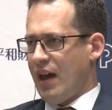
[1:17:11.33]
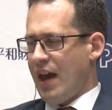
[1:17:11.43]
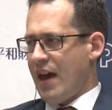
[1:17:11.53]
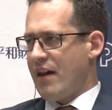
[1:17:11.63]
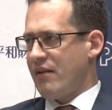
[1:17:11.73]

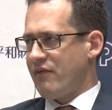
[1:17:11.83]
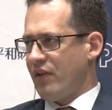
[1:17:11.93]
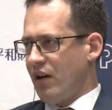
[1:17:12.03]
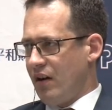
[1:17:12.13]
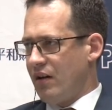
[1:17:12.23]

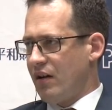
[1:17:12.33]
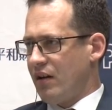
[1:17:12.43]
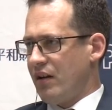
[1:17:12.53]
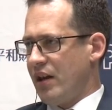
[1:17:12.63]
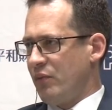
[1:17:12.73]
have,
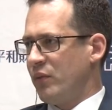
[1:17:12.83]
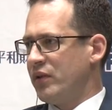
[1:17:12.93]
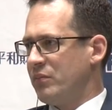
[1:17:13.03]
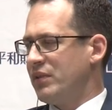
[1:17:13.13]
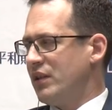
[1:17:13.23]
are, and
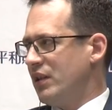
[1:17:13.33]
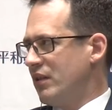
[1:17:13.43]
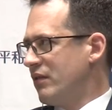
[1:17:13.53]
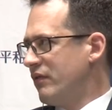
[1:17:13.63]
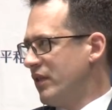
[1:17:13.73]
will be
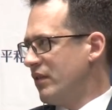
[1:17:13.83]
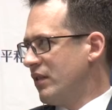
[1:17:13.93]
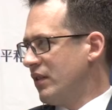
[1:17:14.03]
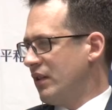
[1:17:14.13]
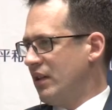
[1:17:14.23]

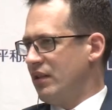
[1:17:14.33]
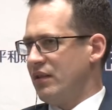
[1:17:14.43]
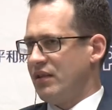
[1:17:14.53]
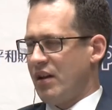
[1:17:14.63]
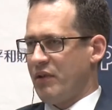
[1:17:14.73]
interfering
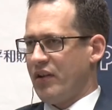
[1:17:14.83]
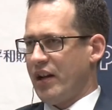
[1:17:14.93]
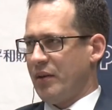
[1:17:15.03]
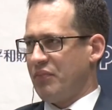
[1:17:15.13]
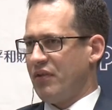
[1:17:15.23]
in the
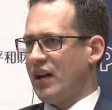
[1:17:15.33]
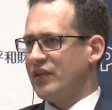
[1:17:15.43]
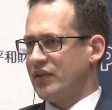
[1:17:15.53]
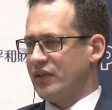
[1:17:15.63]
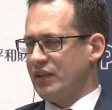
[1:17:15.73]
democratic
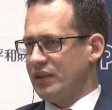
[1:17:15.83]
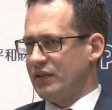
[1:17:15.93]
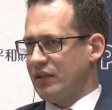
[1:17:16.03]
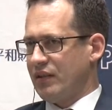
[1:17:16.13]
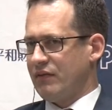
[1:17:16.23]

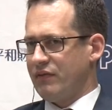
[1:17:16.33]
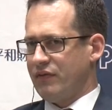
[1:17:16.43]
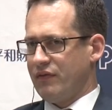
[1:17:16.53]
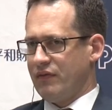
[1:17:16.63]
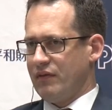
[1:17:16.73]
processes
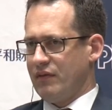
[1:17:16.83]
of